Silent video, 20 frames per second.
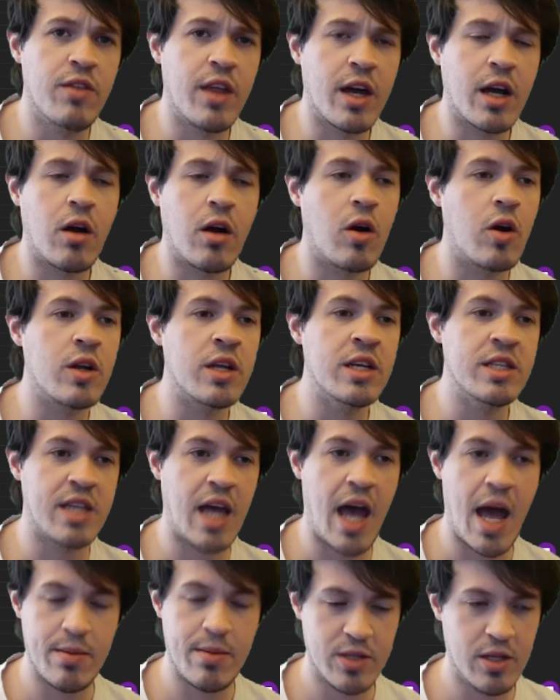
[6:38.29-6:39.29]
that card is
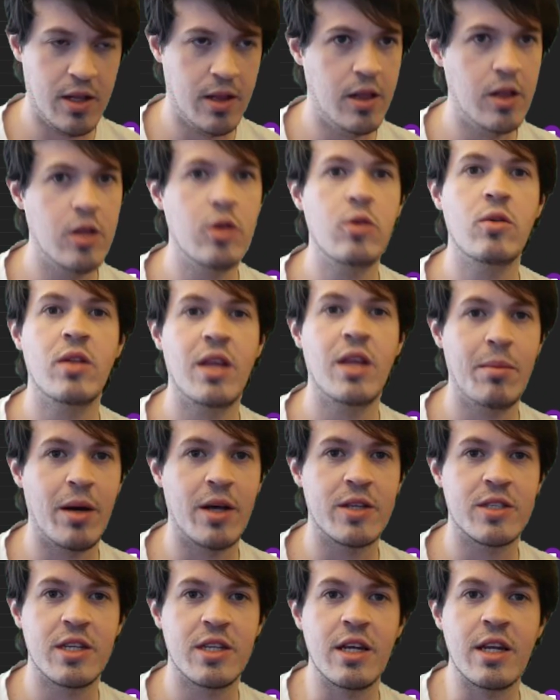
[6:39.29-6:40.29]
absolutely
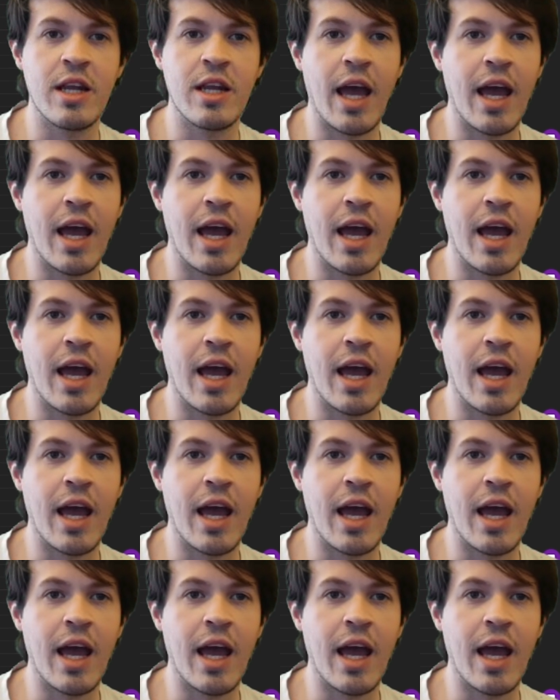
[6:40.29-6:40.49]
busted,